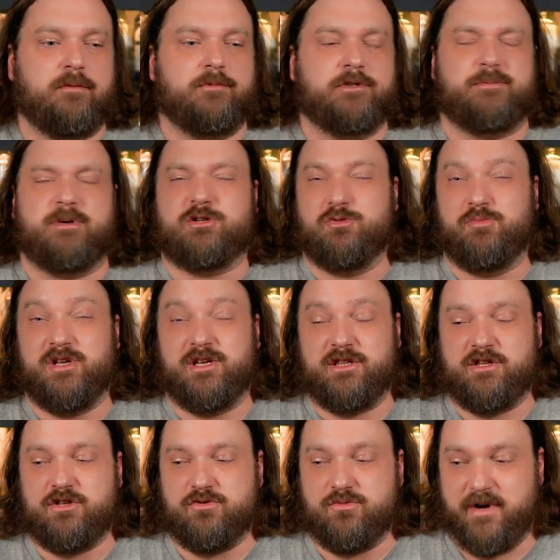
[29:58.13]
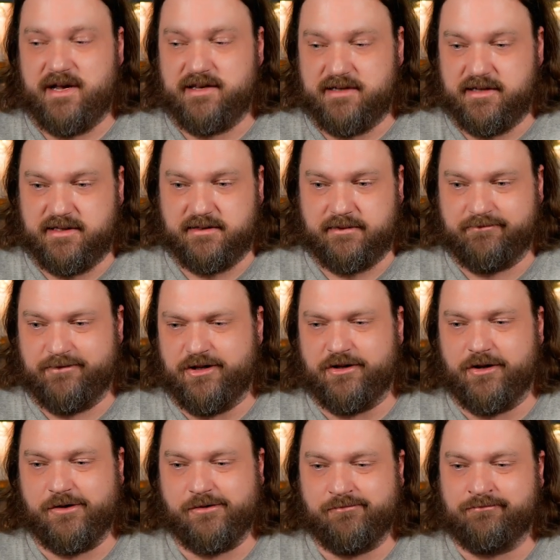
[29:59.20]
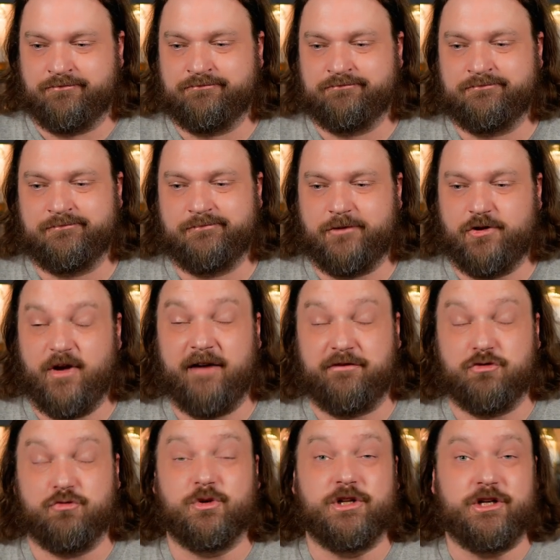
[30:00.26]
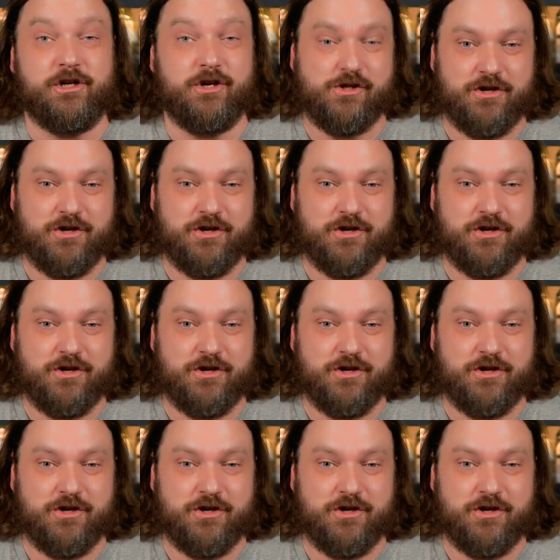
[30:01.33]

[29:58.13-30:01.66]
especially being in the U.S. It's, you have to really go